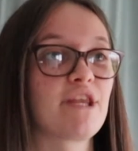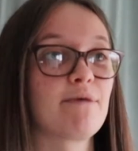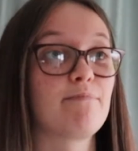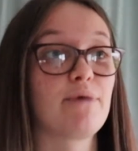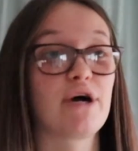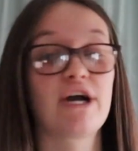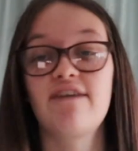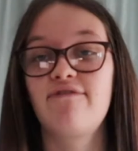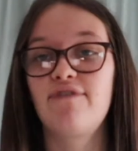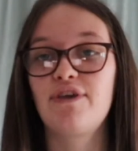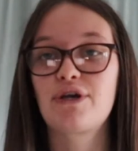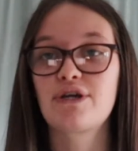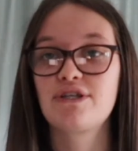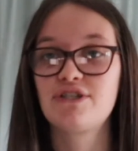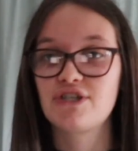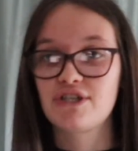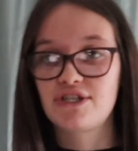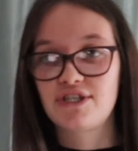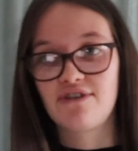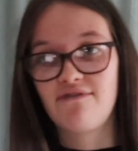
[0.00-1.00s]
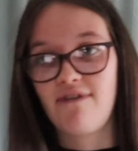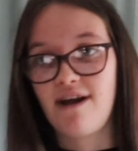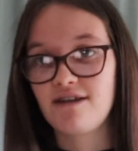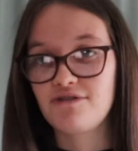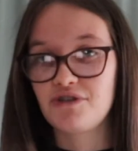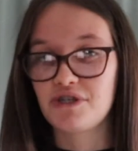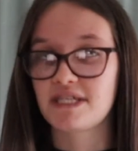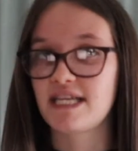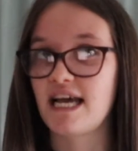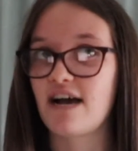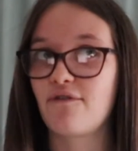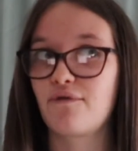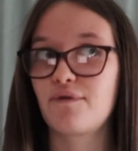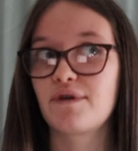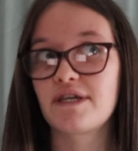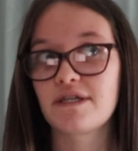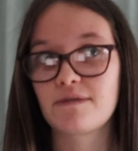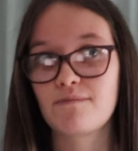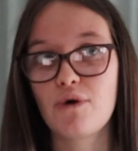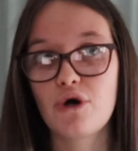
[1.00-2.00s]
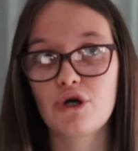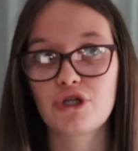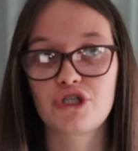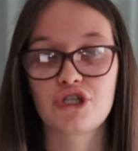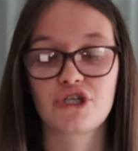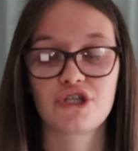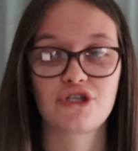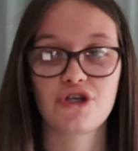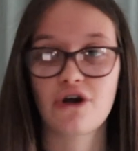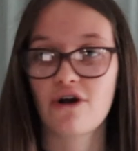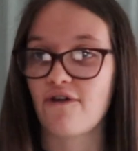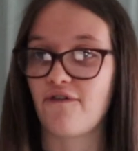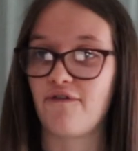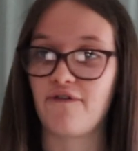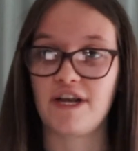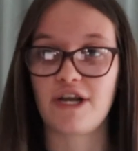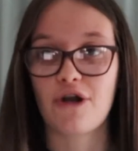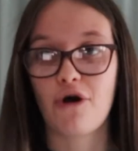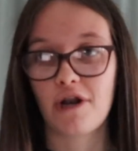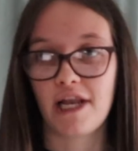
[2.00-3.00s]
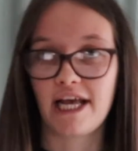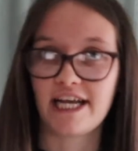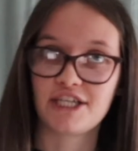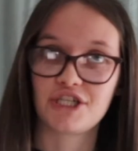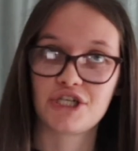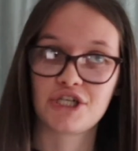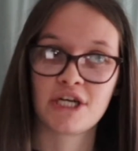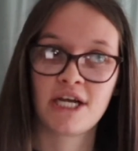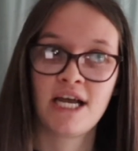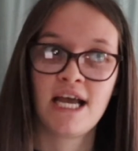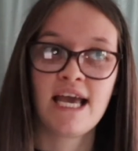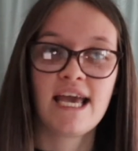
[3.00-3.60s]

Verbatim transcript: But if you can just surround yourself with as much geography knowledge,